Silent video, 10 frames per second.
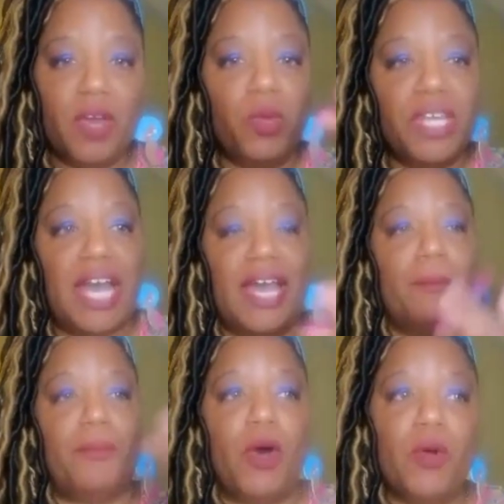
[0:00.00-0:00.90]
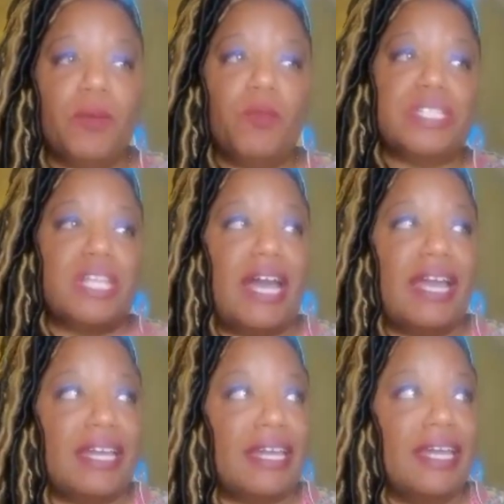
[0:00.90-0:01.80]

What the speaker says: and we kind of broke and was like,